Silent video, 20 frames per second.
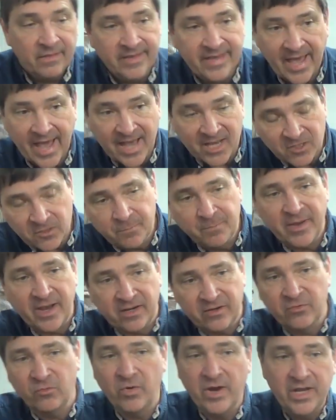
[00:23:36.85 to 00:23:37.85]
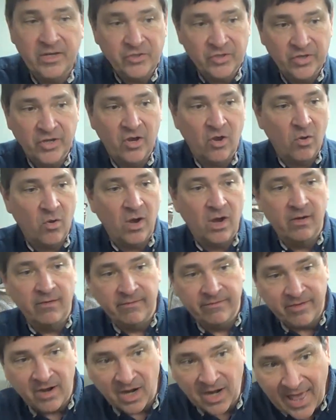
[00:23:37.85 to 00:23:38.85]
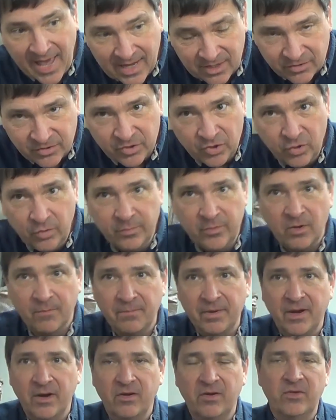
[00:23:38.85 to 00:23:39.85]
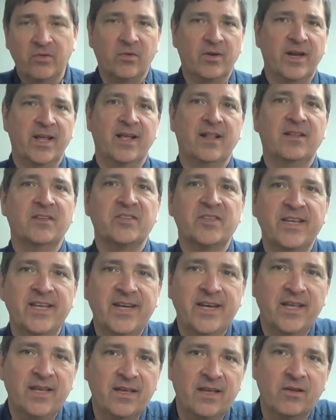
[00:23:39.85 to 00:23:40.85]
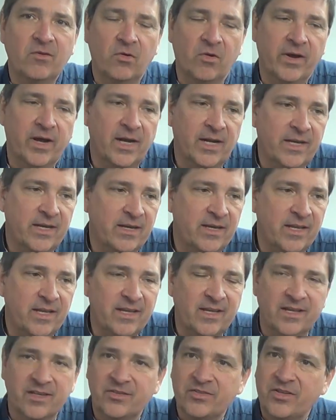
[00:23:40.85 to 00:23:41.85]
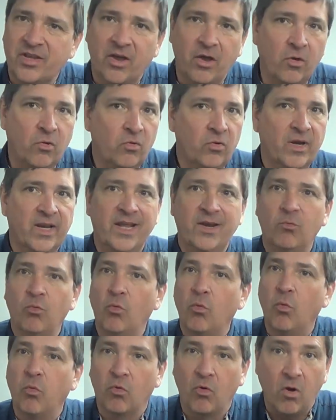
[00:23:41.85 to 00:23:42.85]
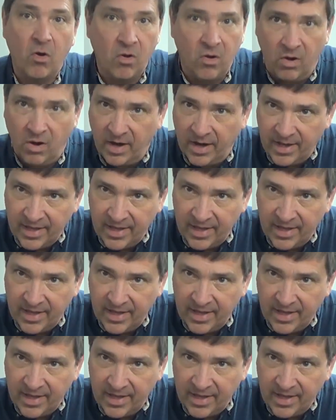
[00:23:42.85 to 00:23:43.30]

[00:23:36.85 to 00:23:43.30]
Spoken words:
The aspect ratio of a glass tube compared to an LCD or LED is totally wrong.